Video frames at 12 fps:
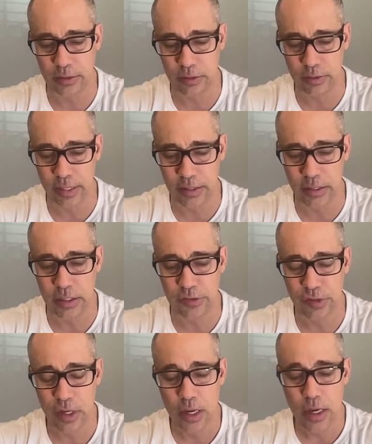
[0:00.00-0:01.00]

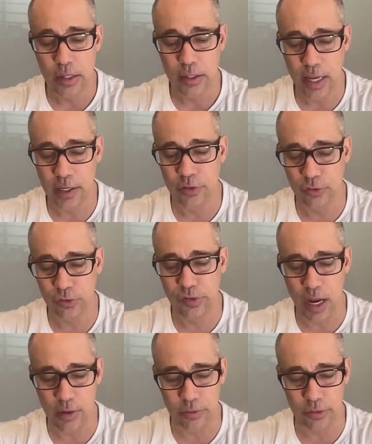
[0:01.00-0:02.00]
techniques can induce
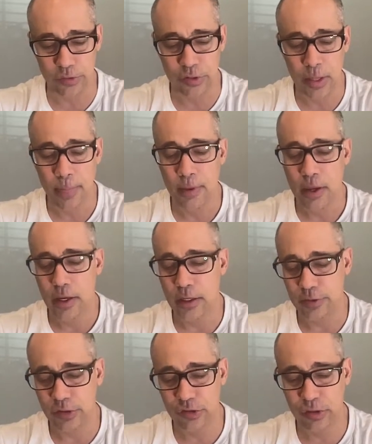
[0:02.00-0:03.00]
errors. And
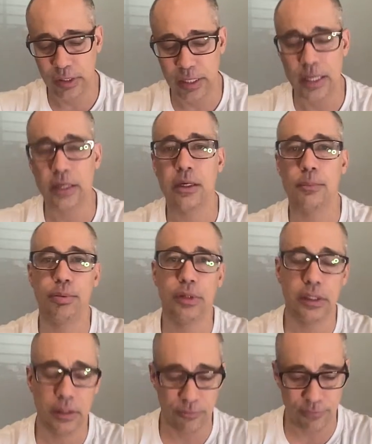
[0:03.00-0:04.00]
additionally,
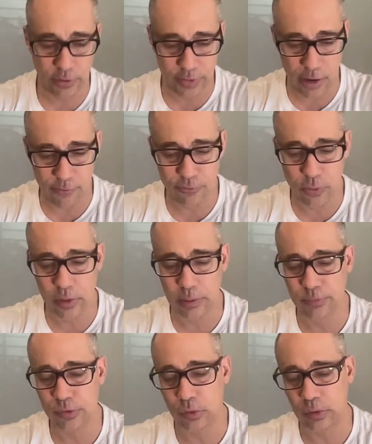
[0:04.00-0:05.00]
incompletely filled out
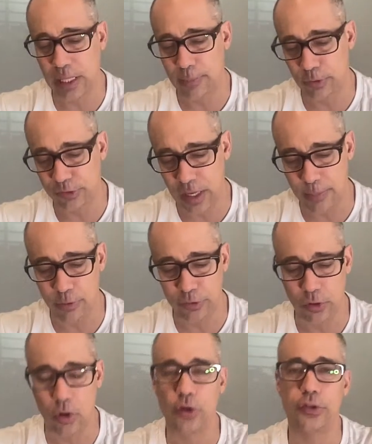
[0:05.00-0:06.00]
forms or label samples
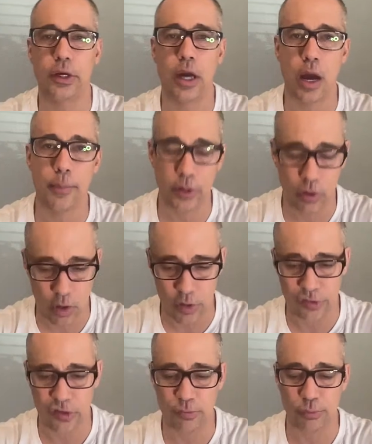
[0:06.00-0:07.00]
are also common
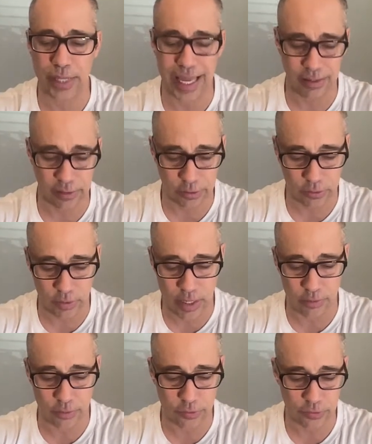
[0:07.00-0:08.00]
causes of pre-analytical
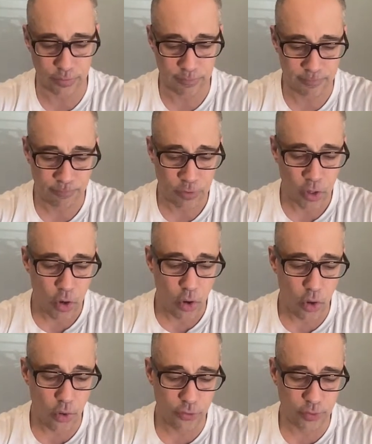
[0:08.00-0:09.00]
errors.
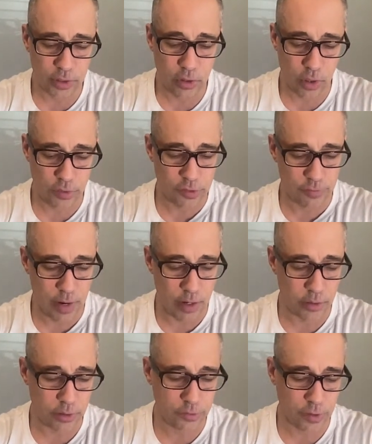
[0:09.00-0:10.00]
All three causes of
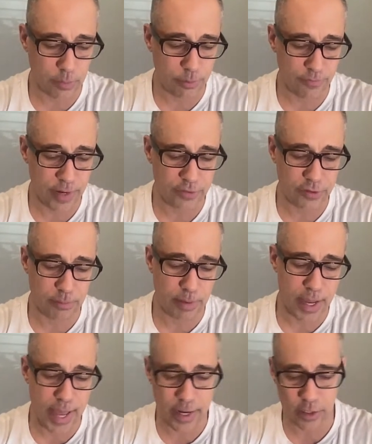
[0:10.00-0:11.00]
errors are prevented
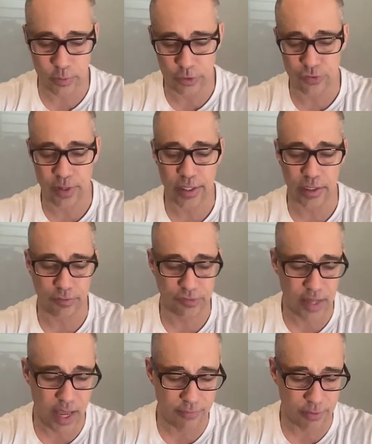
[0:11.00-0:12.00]
by adequate training of
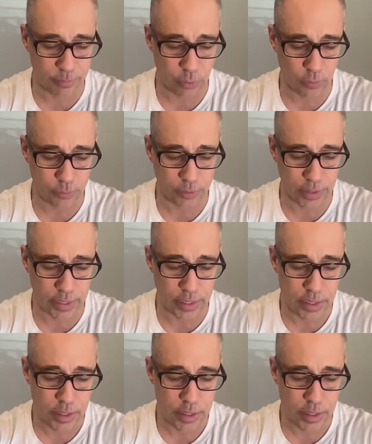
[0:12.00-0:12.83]
staff, appropriate